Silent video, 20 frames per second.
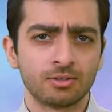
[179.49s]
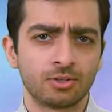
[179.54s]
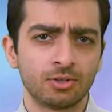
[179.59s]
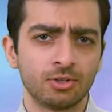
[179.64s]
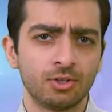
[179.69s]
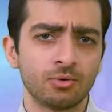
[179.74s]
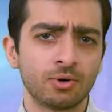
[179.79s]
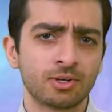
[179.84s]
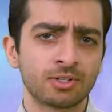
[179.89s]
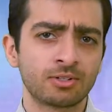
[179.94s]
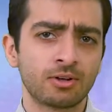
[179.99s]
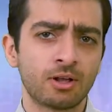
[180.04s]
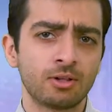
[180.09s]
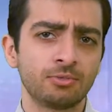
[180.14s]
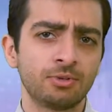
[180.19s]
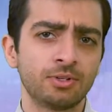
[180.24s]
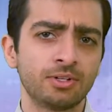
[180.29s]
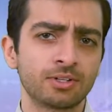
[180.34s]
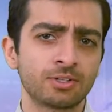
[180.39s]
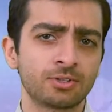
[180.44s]
The US
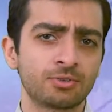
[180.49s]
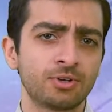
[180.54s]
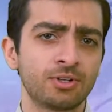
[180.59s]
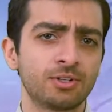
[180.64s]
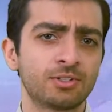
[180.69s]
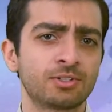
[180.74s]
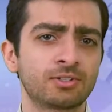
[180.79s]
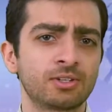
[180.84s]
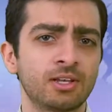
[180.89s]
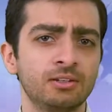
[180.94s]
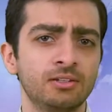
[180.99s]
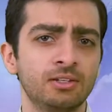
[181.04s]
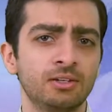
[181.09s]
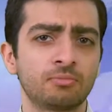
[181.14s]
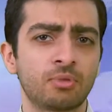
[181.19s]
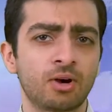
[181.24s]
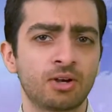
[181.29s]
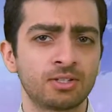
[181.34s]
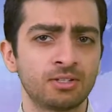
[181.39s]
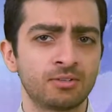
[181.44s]
dollar index traded slightly in
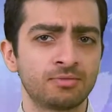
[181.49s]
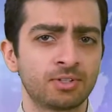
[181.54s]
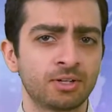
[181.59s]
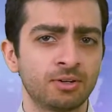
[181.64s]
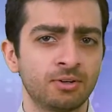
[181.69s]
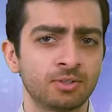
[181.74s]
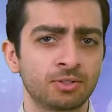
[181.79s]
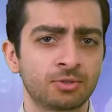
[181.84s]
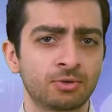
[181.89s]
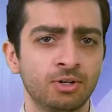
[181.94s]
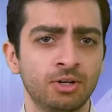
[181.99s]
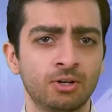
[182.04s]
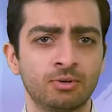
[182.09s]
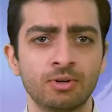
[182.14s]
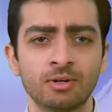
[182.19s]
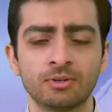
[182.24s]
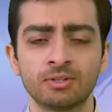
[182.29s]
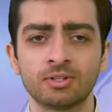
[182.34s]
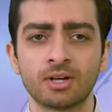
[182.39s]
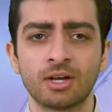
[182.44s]
positive territory
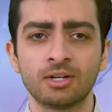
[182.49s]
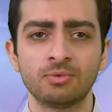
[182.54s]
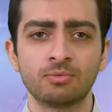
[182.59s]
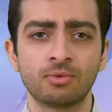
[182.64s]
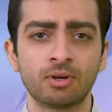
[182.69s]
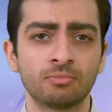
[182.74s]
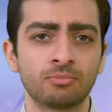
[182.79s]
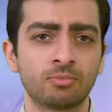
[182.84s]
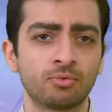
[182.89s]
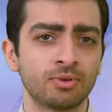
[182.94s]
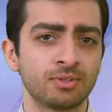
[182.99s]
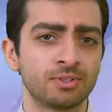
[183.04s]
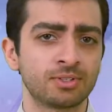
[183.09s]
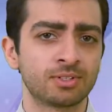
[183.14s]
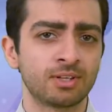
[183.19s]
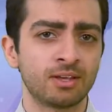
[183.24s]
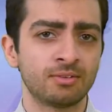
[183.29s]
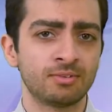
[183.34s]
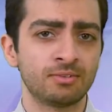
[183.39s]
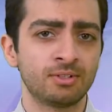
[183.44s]
around
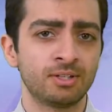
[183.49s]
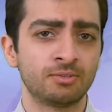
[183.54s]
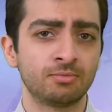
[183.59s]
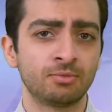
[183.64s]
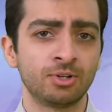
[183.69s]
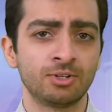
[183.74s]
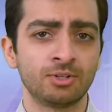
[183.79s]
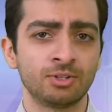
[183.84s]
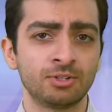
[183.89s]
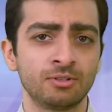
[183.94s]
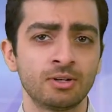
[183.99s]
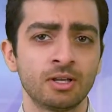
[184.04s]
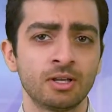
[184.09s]
91.70 region